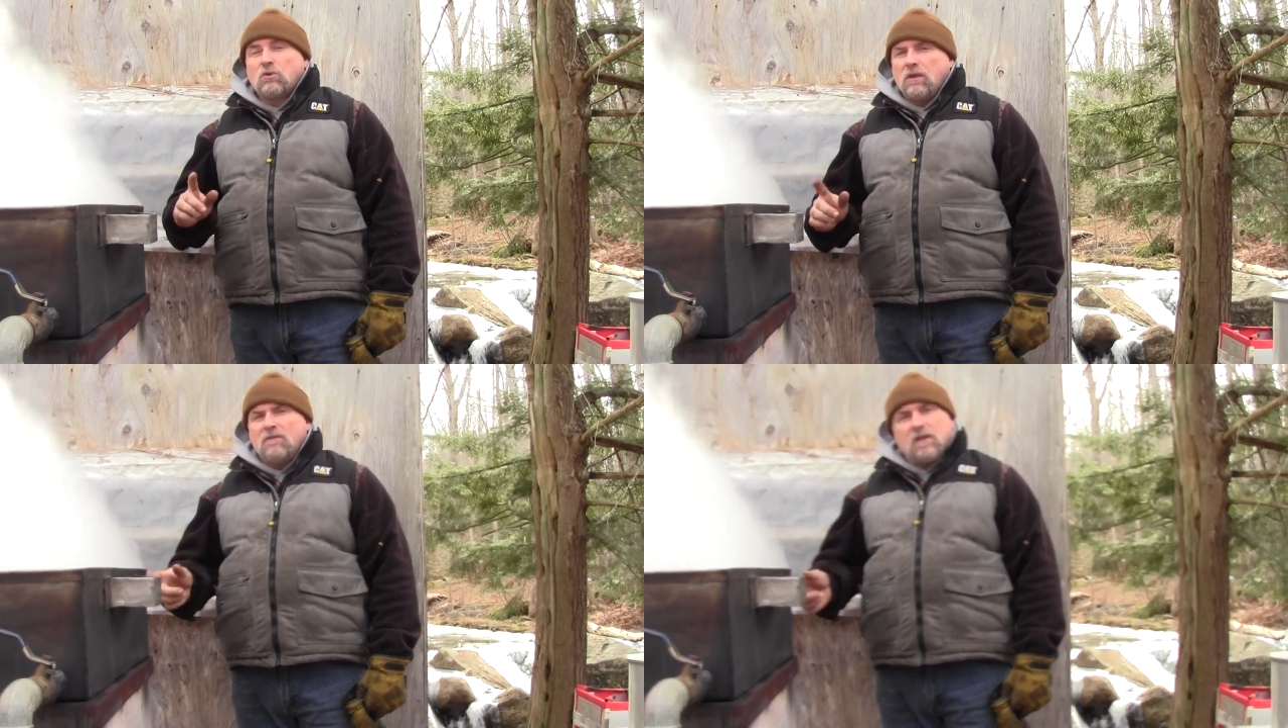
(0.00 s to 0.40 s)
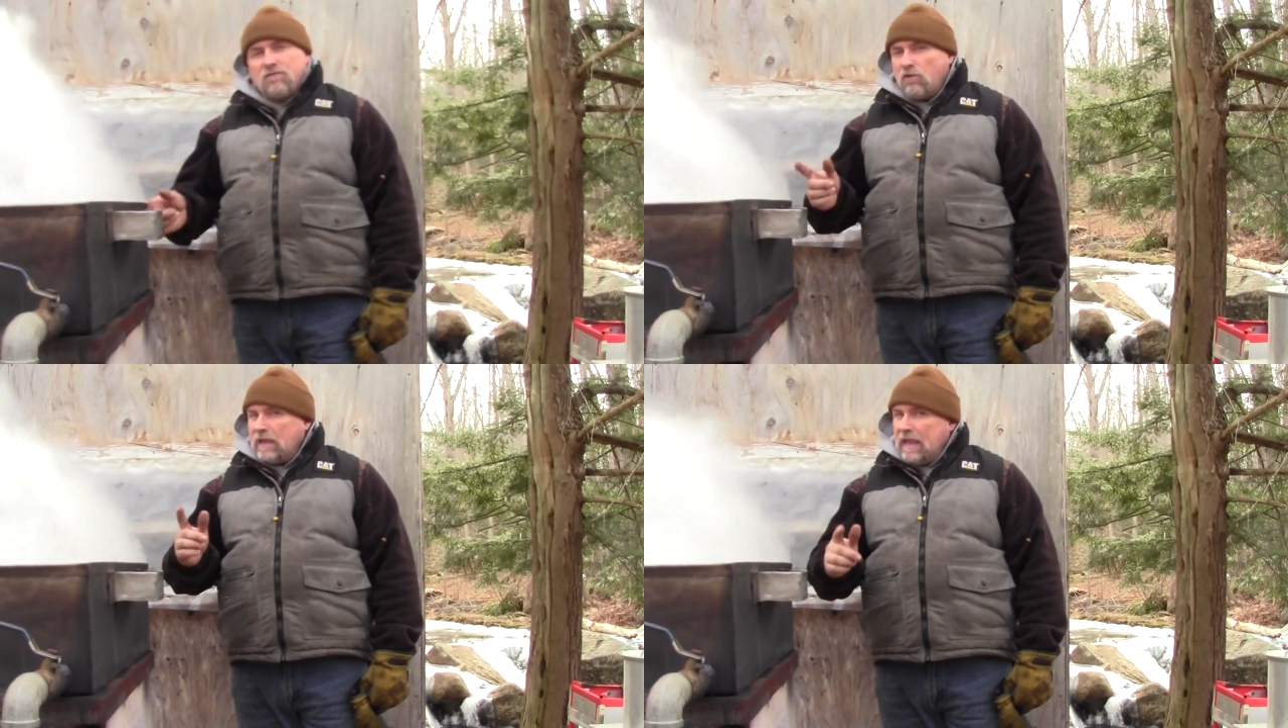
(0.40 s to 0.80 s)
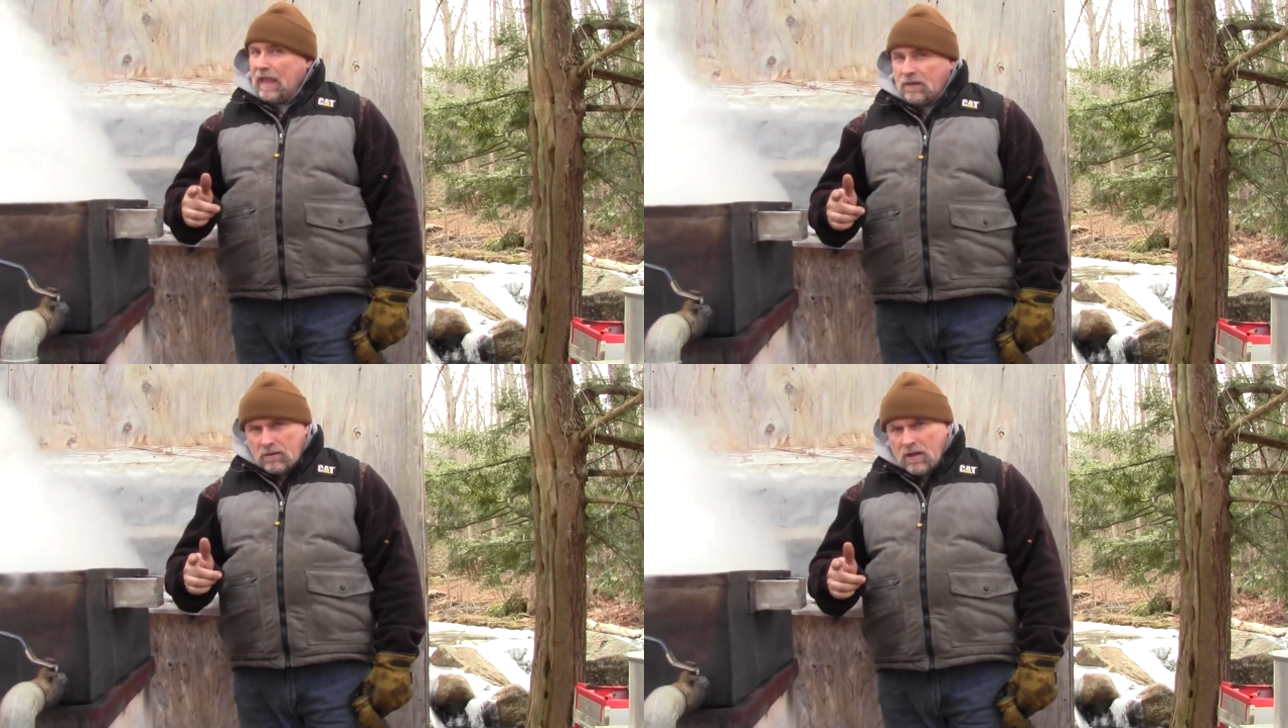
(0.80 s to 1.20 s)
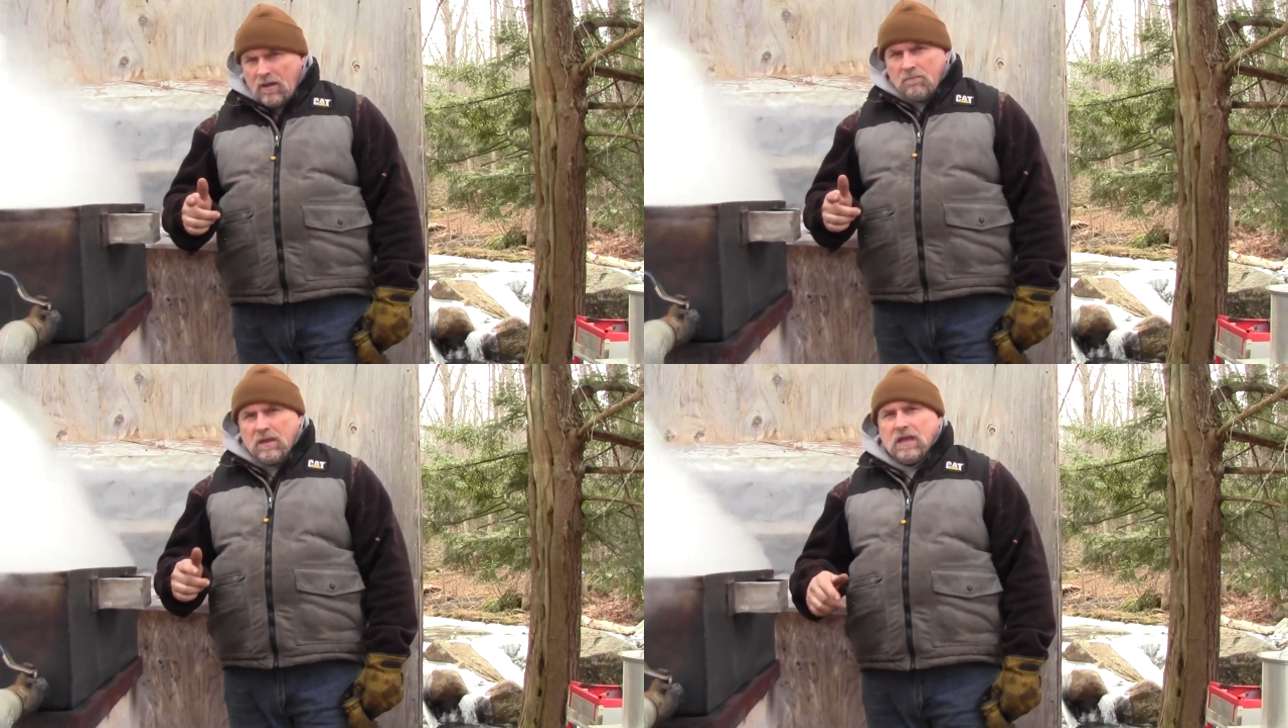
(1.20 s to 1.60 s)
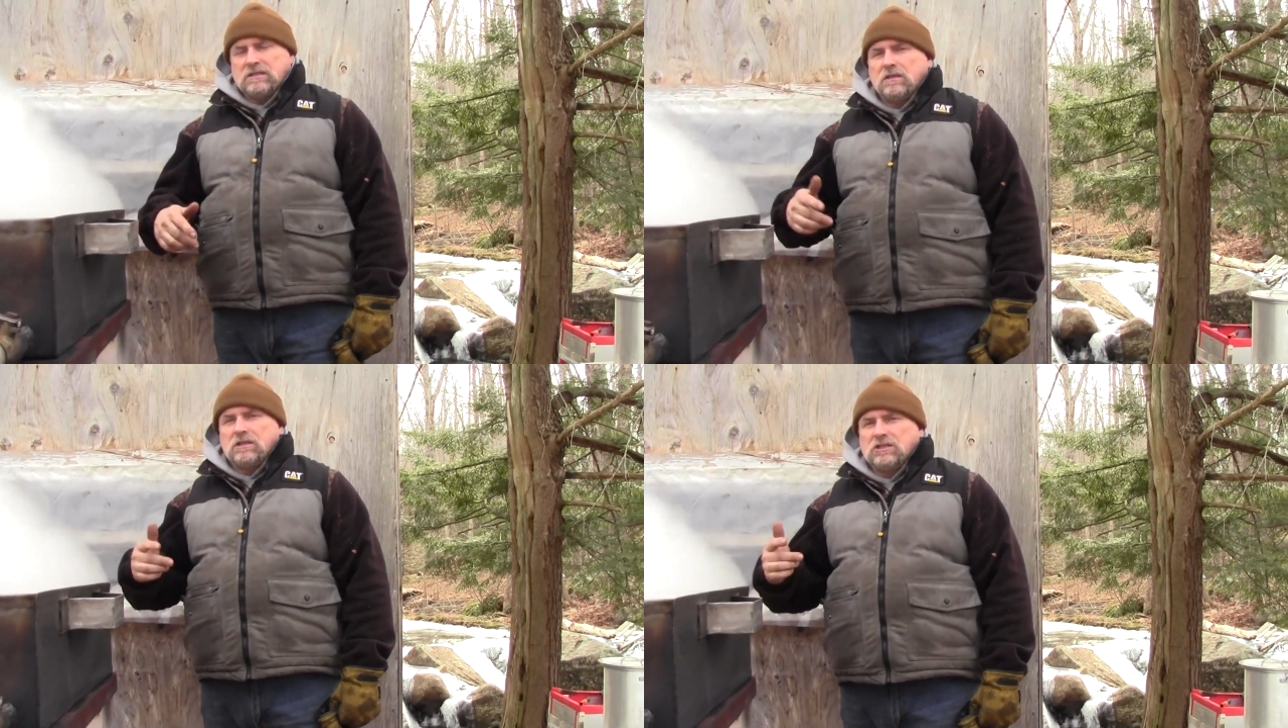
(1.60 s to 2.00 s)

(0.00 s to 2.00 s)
or even if we can because of the